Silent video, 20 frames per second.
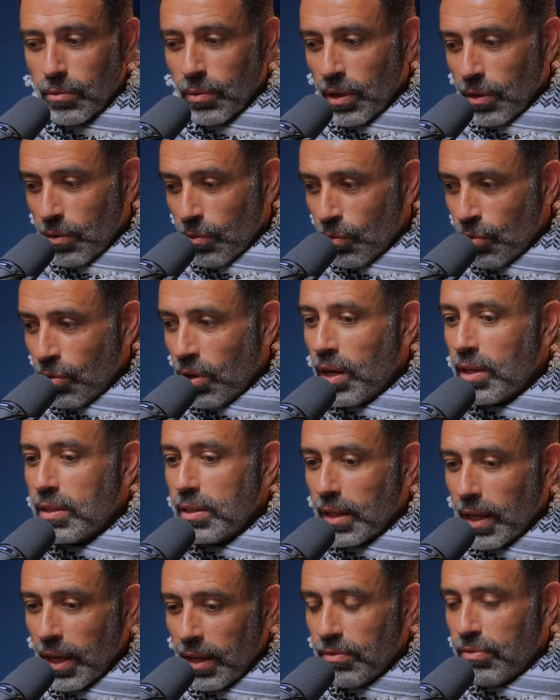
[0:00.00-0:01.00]
we're
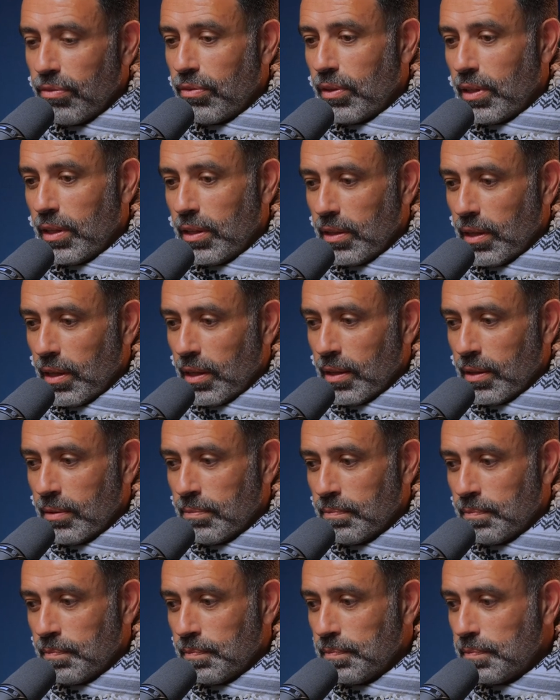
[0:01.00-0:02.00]
writing every
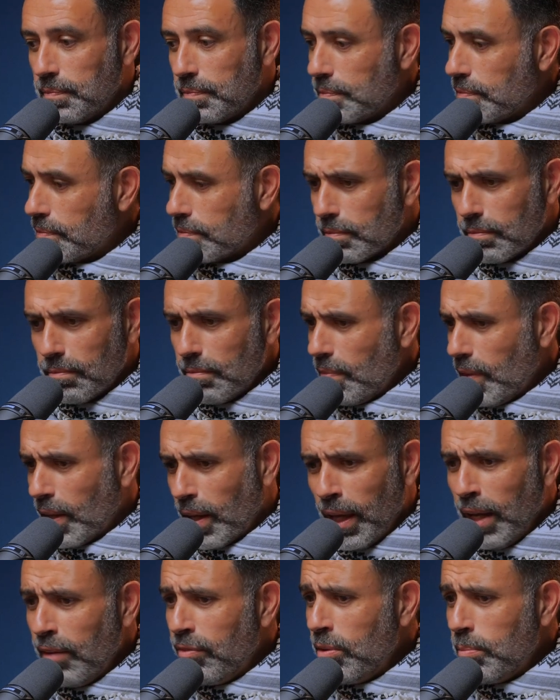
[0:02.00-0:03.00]

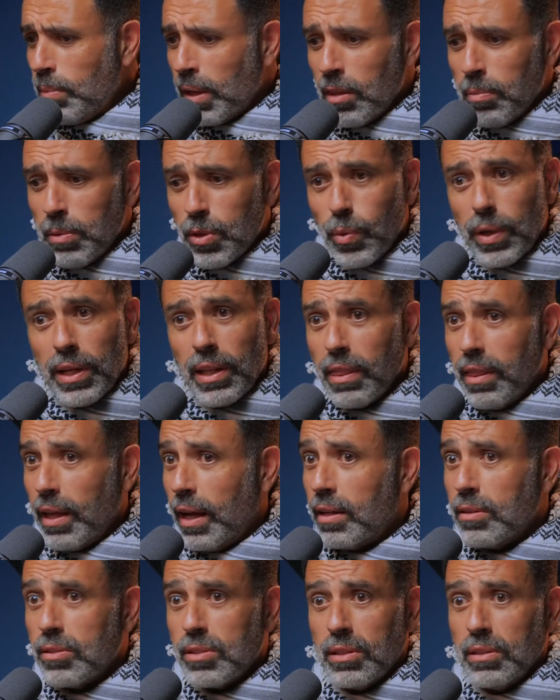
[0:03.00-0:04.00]
month between
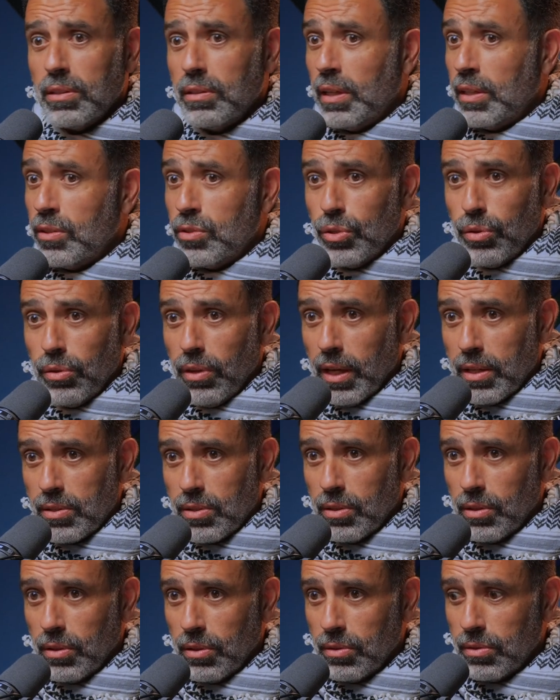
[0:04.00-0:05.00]
$1,000 and
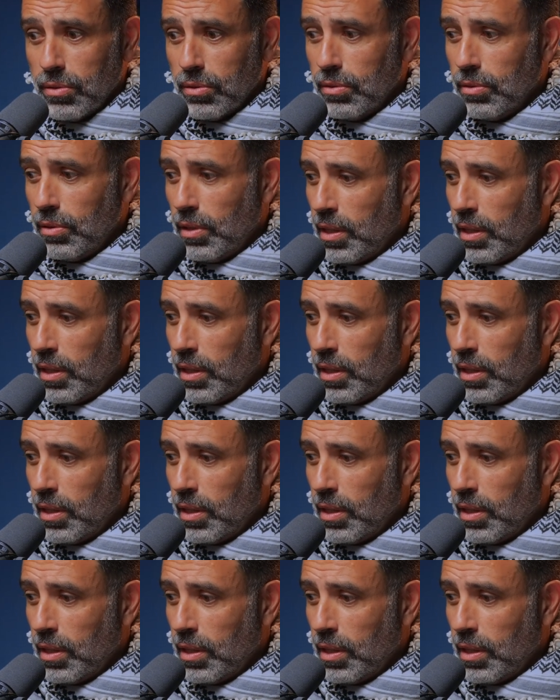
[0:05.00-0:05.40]
$2,000